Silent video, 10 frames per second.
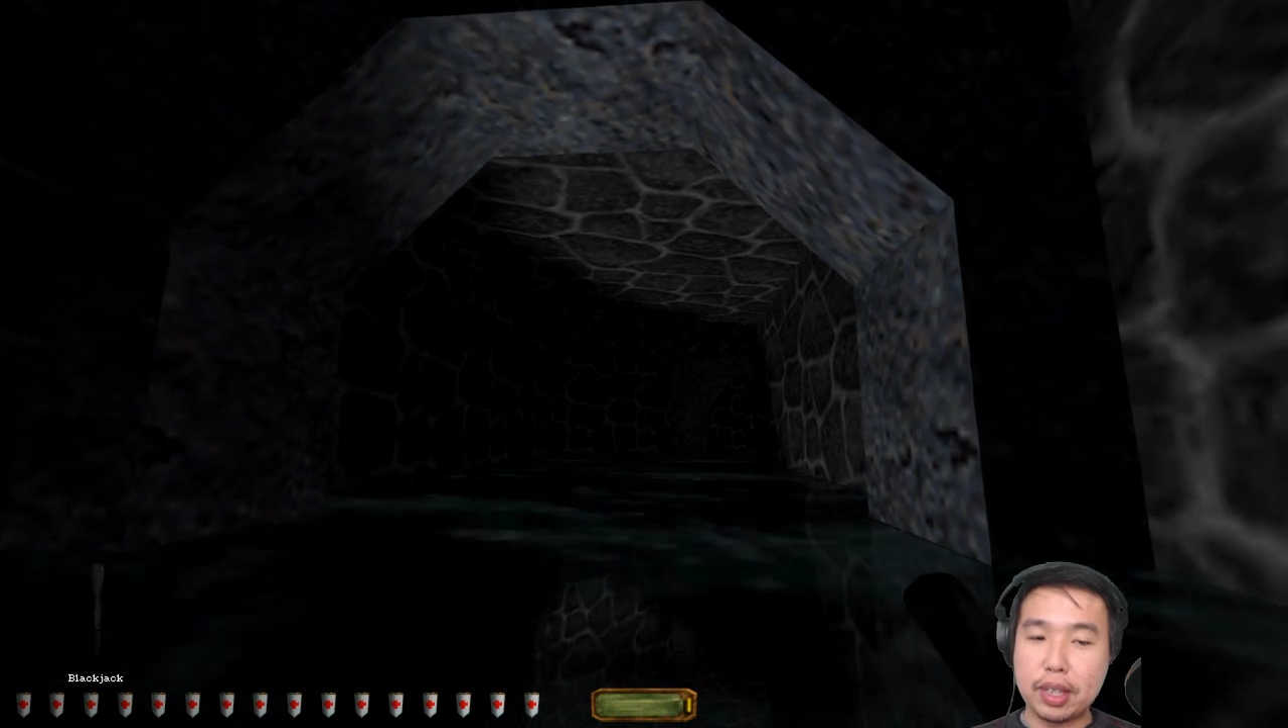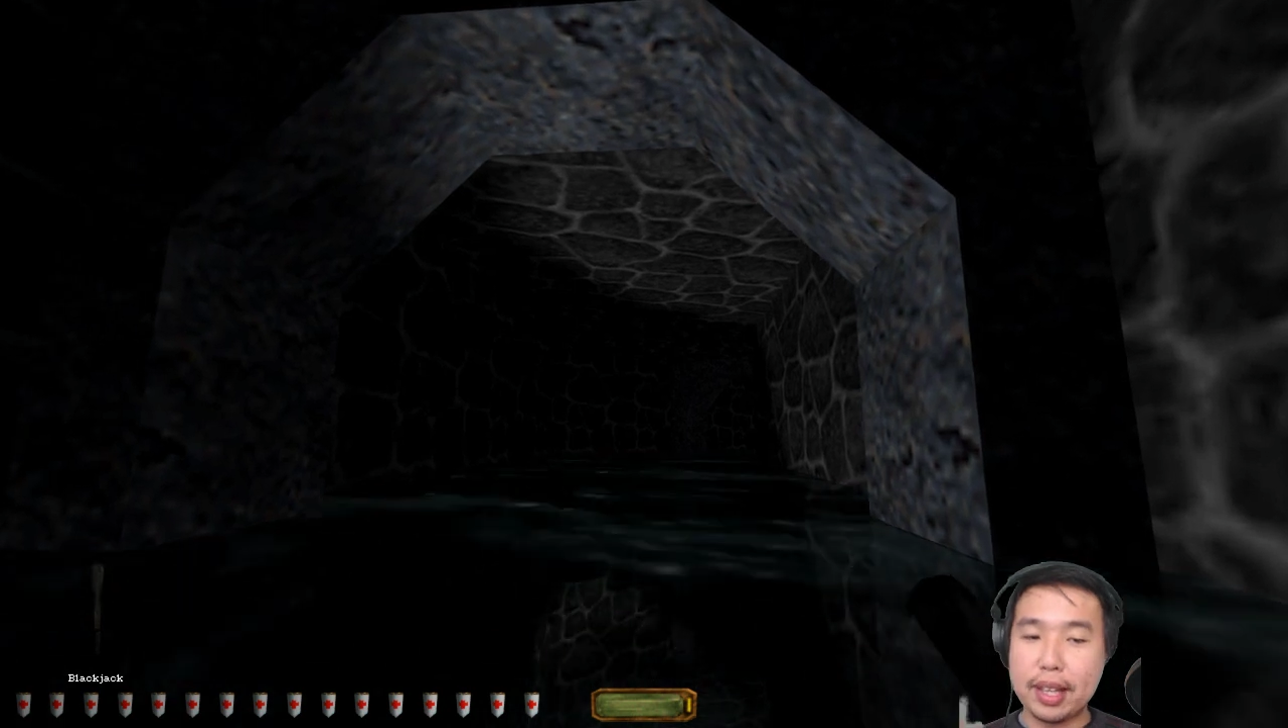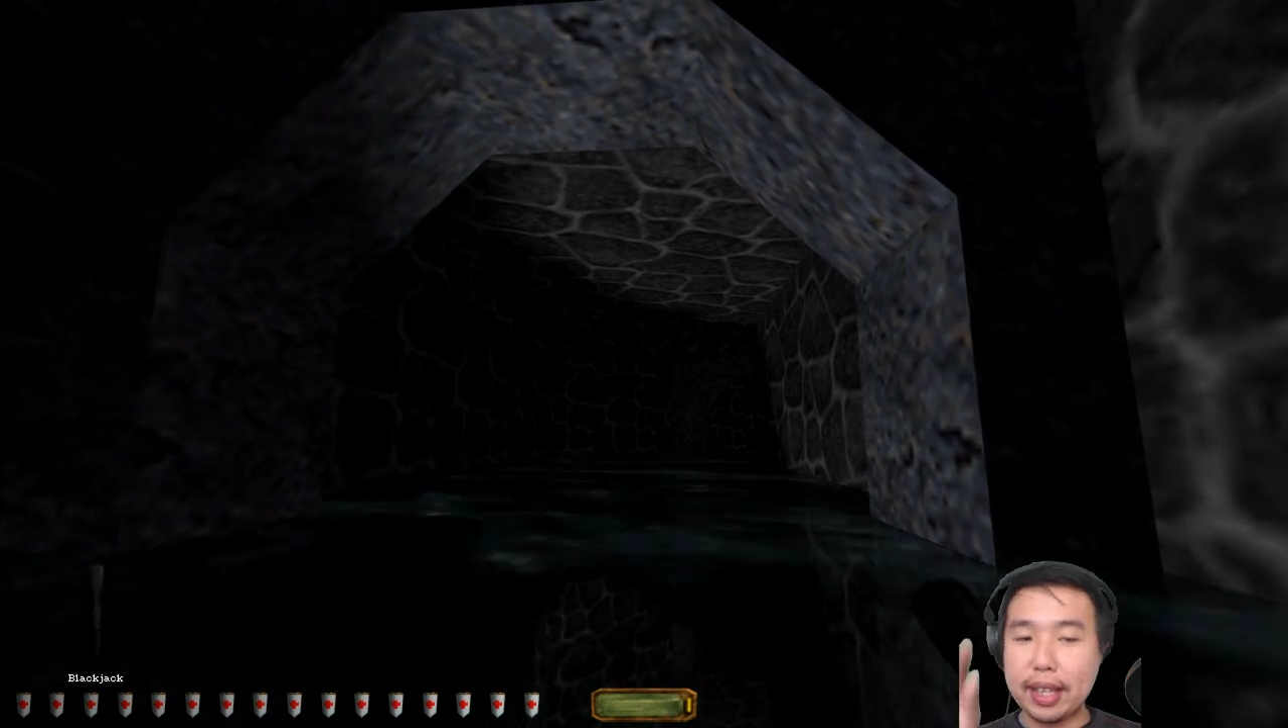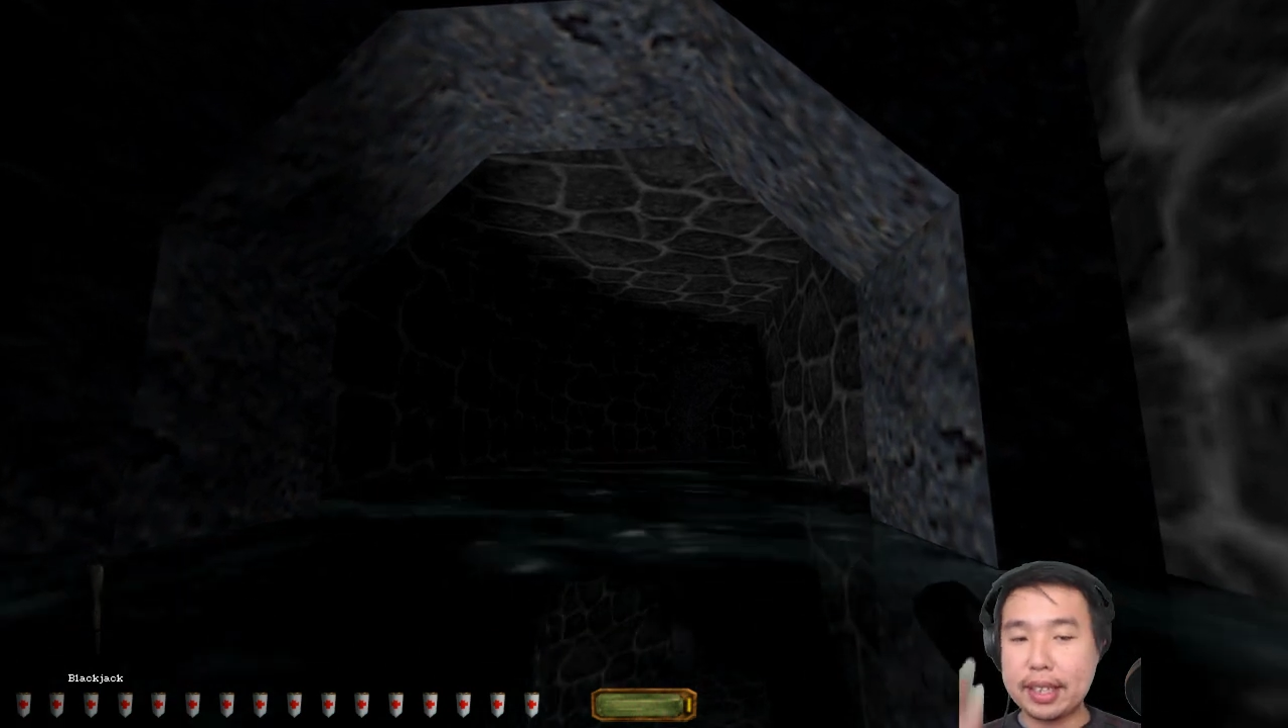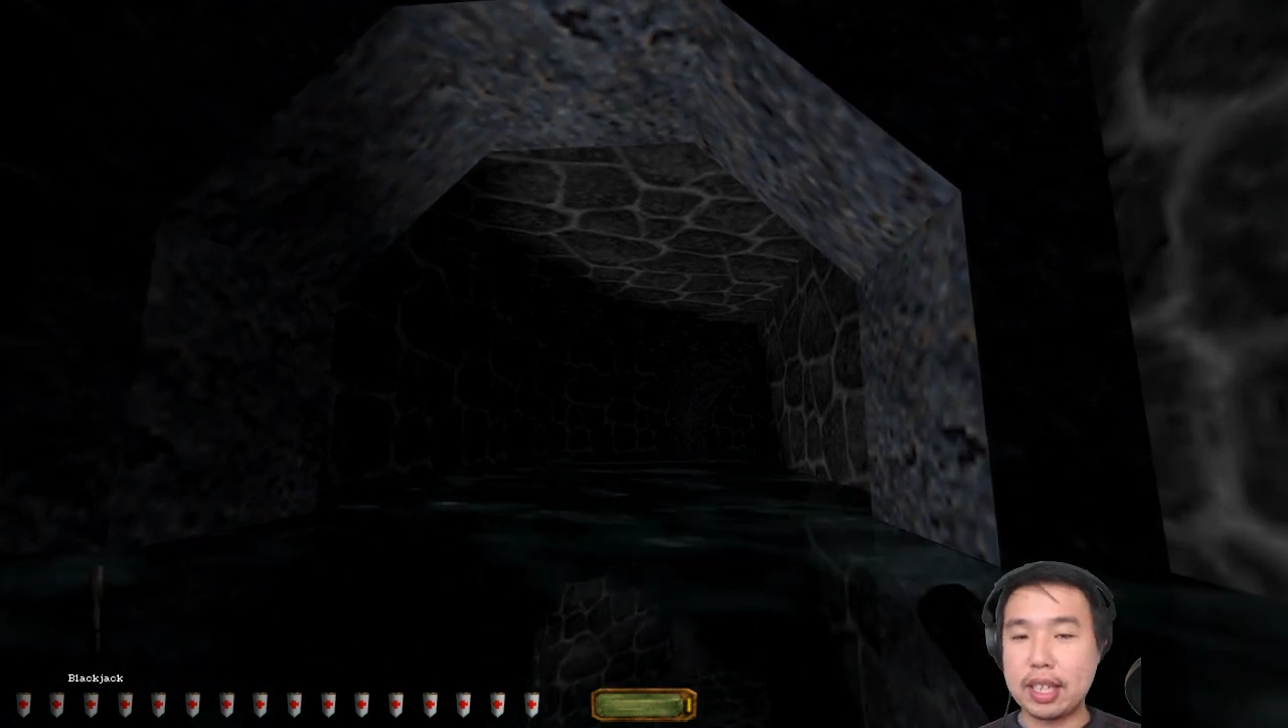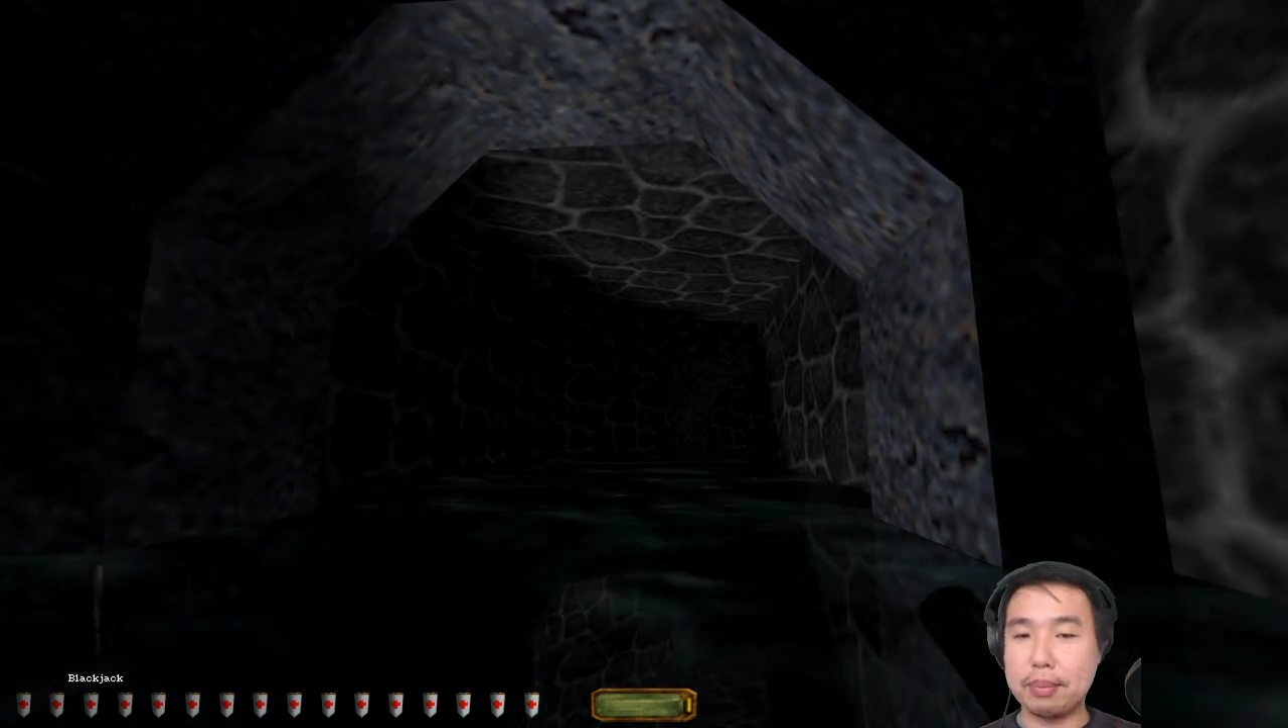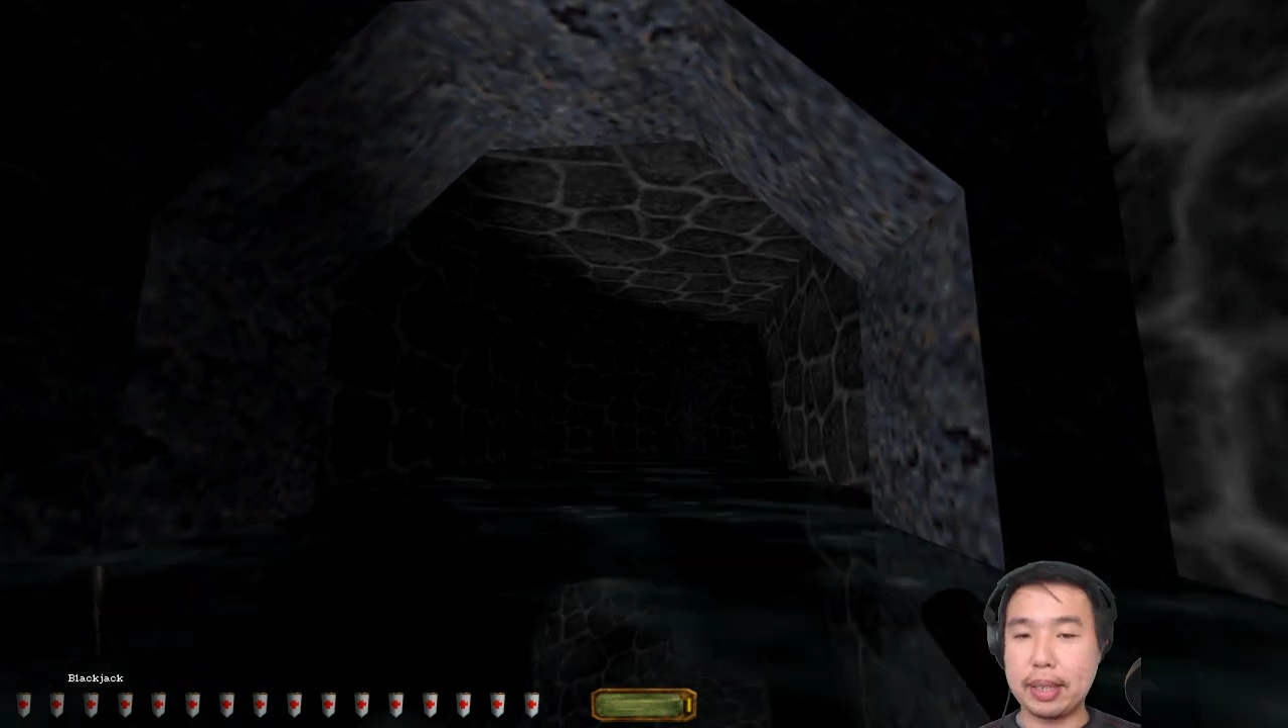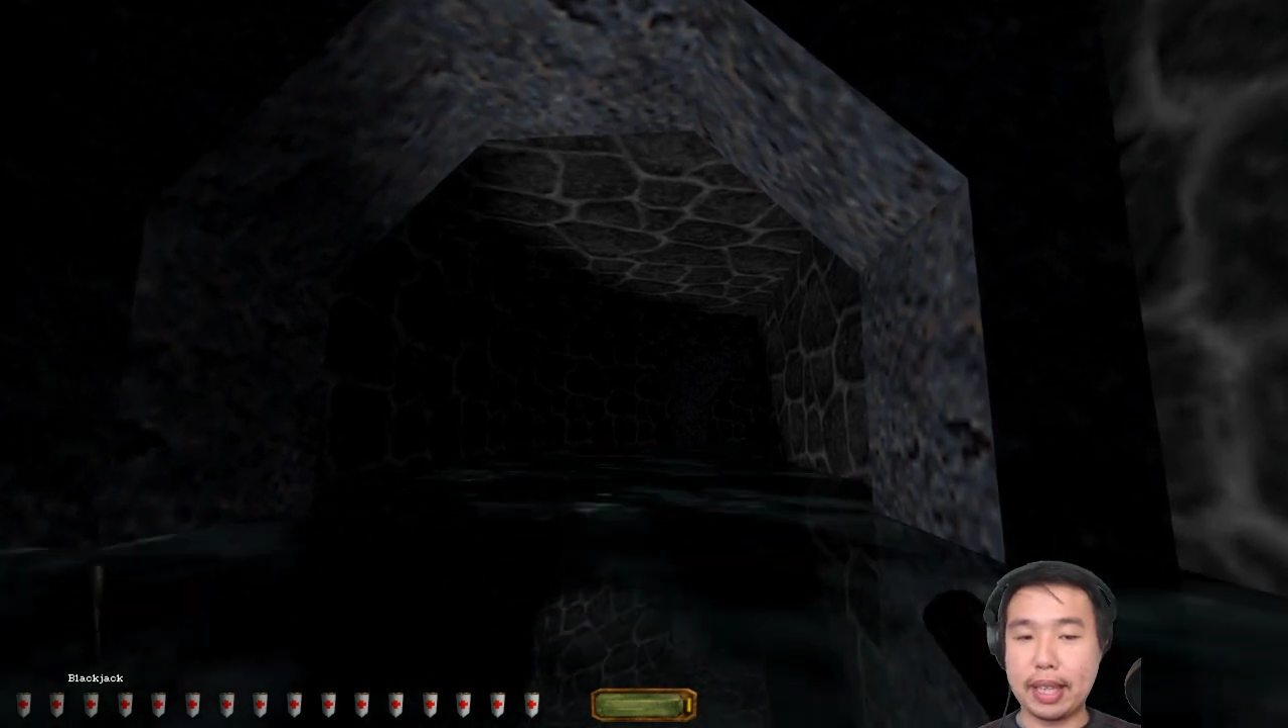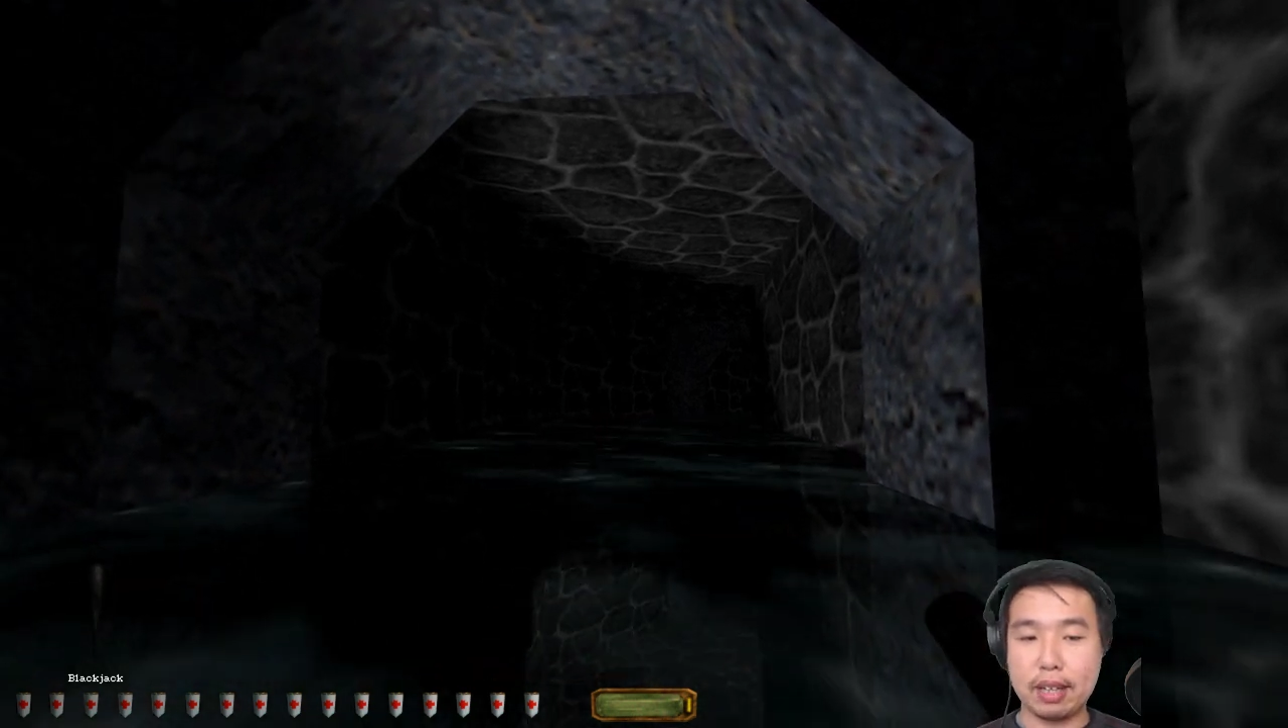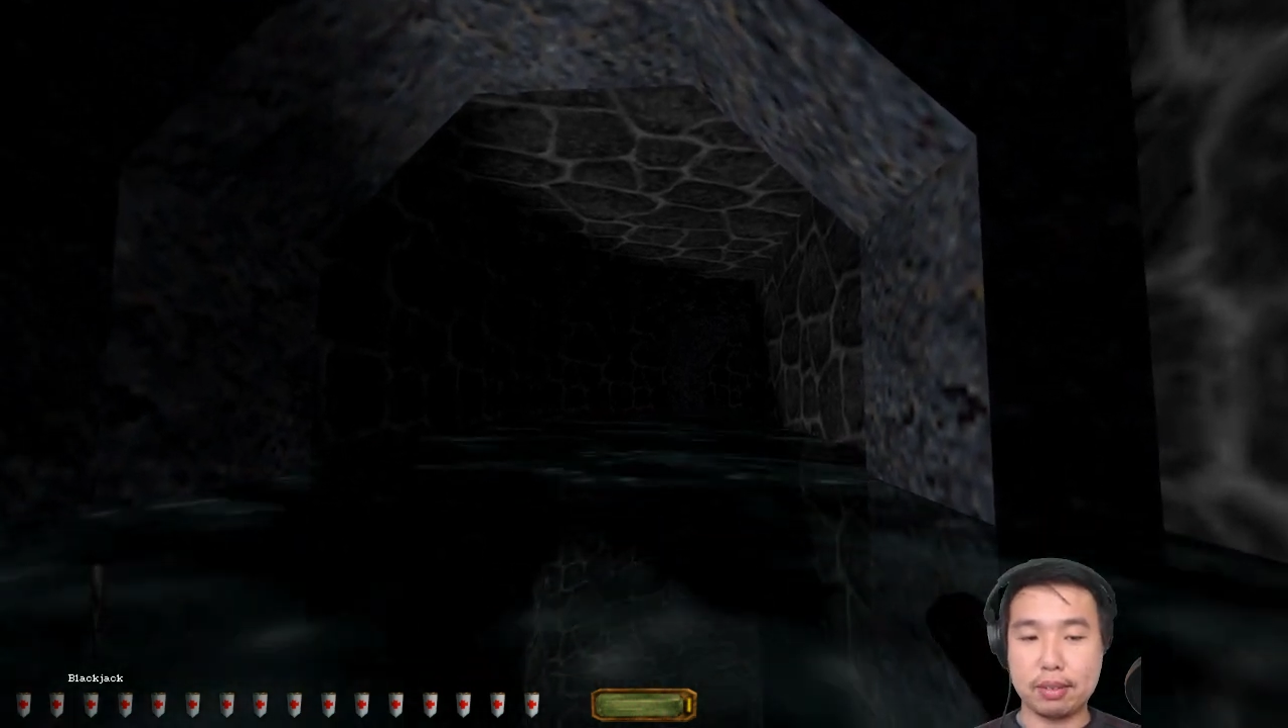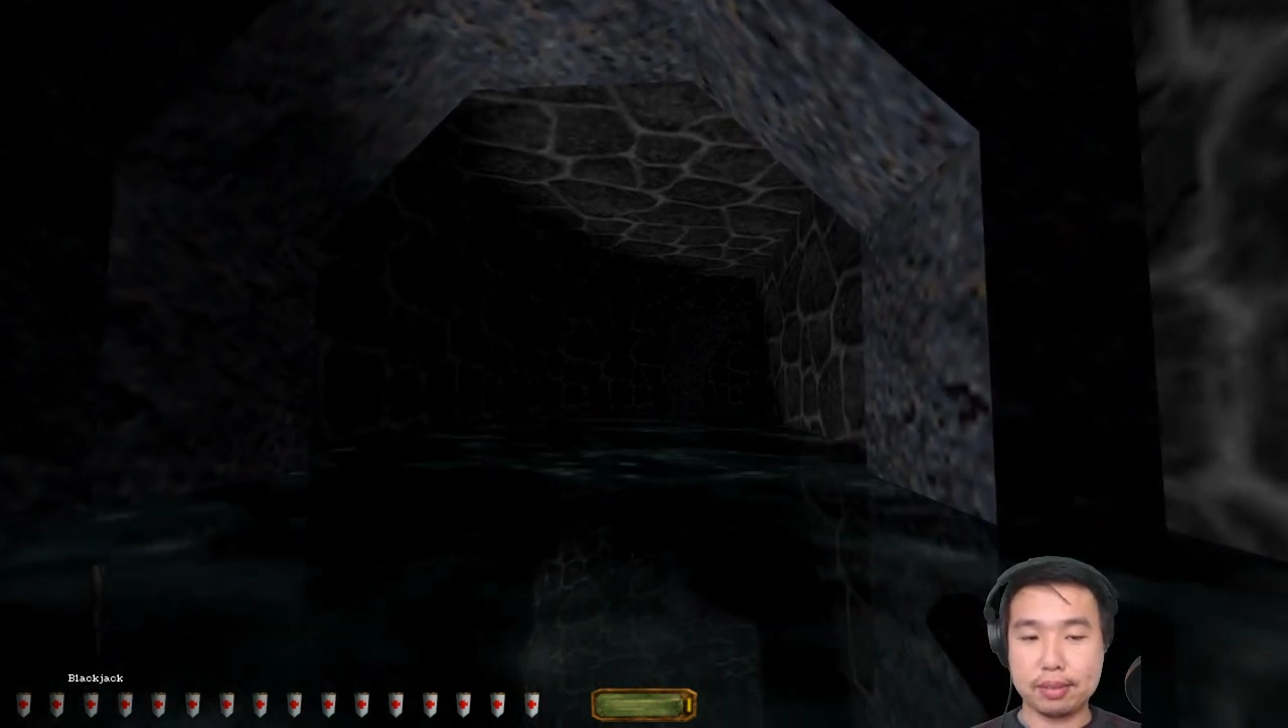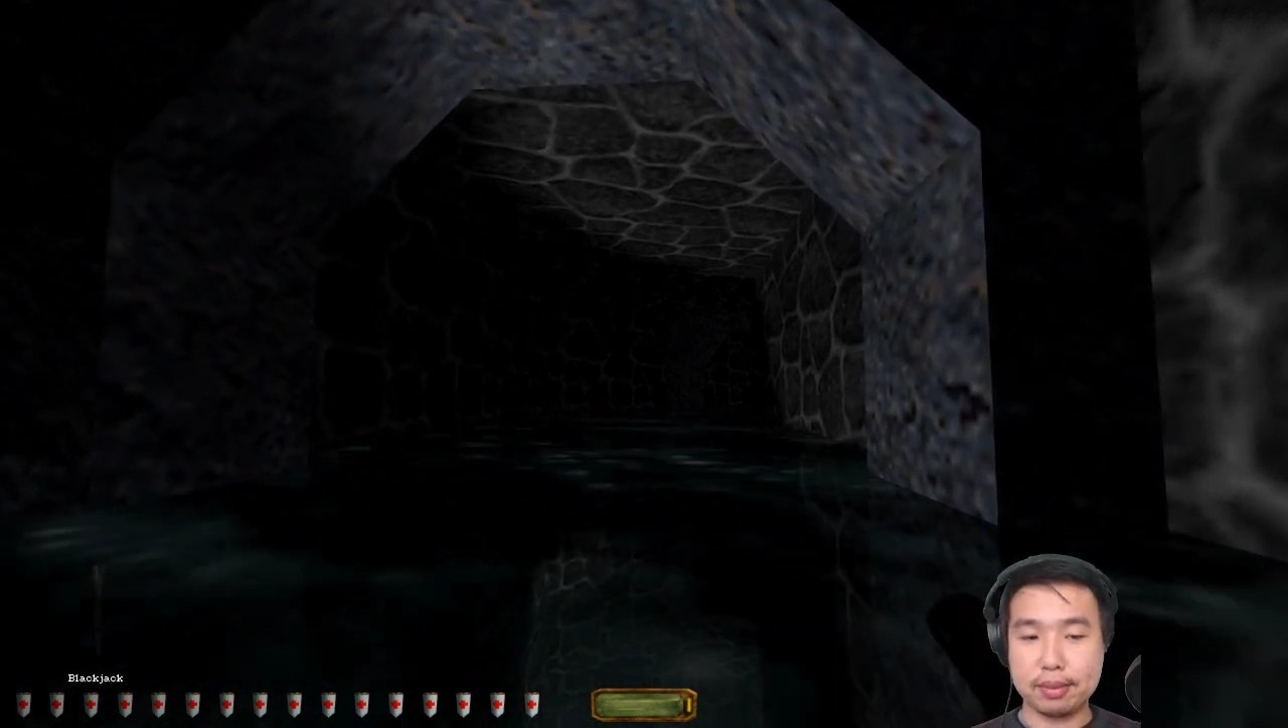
and then coming out.